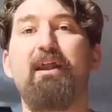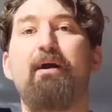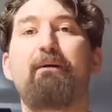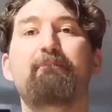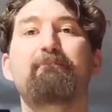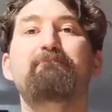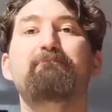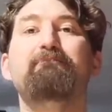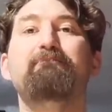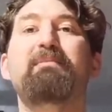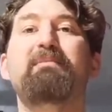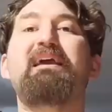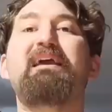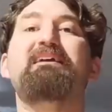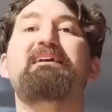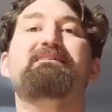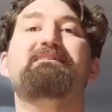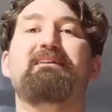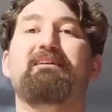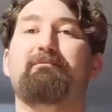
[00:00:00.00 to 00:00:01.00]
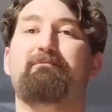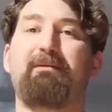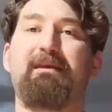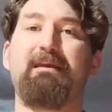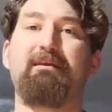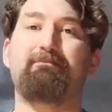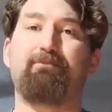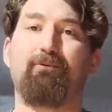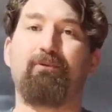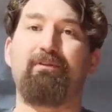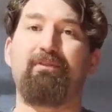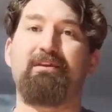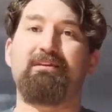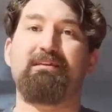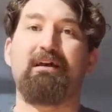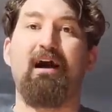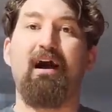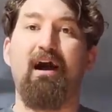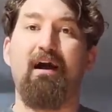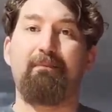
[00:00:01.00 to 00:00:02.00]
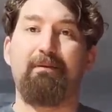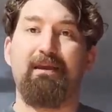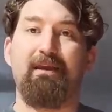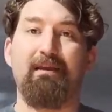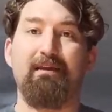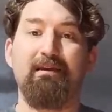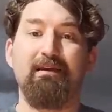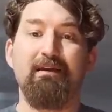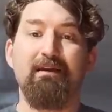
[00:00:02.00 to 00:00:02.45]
amazing people in this hobby.